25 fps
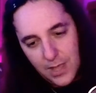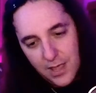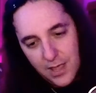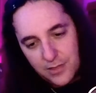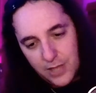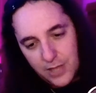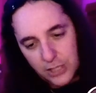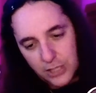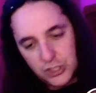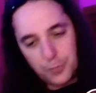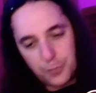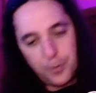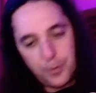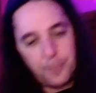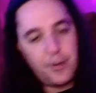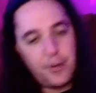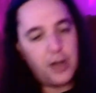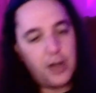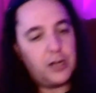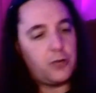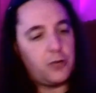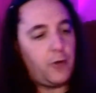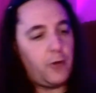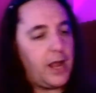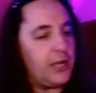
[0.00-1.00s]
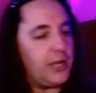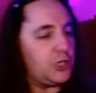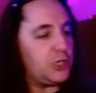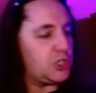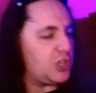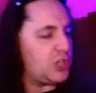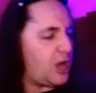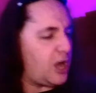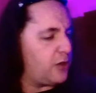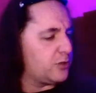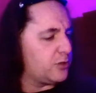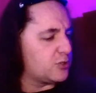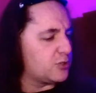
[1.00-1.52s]
They also prepared a grand
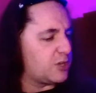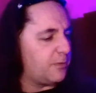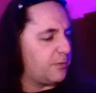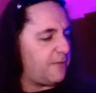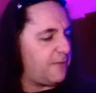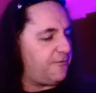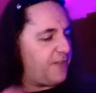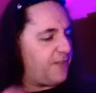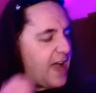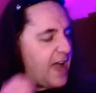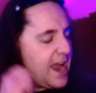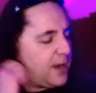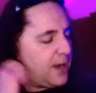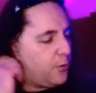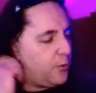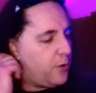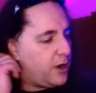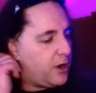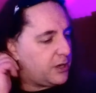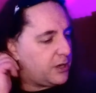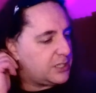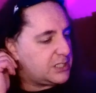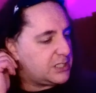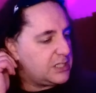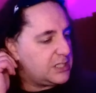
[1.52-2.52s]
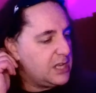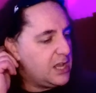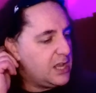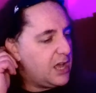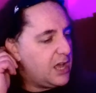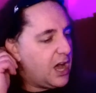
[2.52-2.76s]
show. There's going to be fireworks,